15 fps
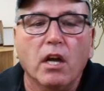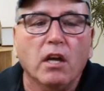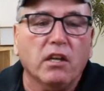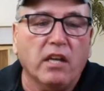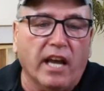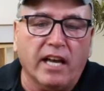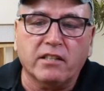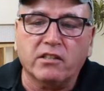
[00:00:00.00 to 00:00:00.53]

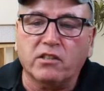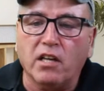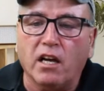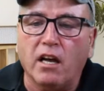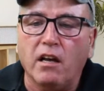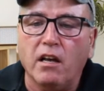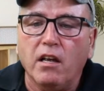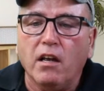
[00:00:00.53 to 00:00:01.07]
Yes,
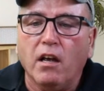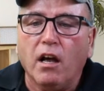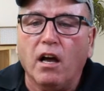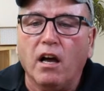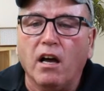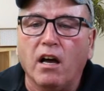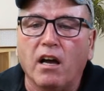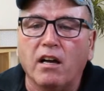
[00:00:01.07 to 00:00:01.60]

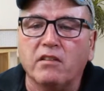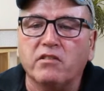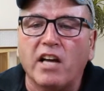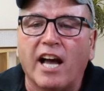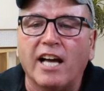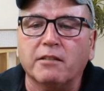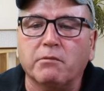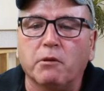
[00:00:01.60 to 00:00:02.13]

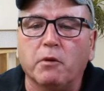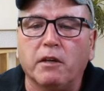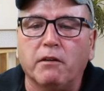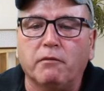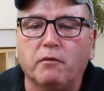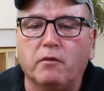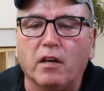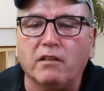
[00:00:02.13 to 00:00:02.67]
Jasmine,
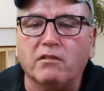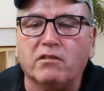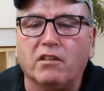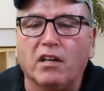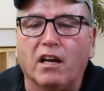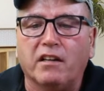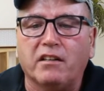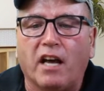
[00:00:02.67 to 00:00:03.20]
we've just
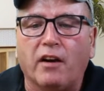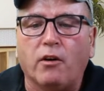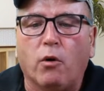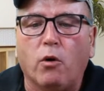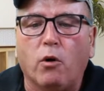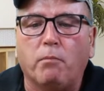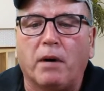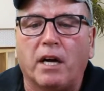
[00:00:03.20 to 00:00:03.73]
done a
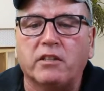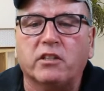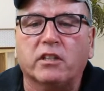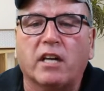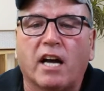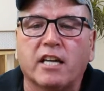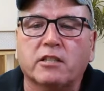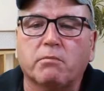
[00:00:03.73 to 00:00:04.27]
whole bunch of
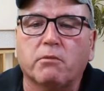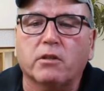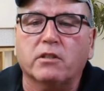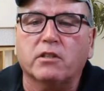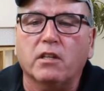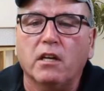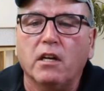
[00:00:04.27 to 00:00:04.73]
customers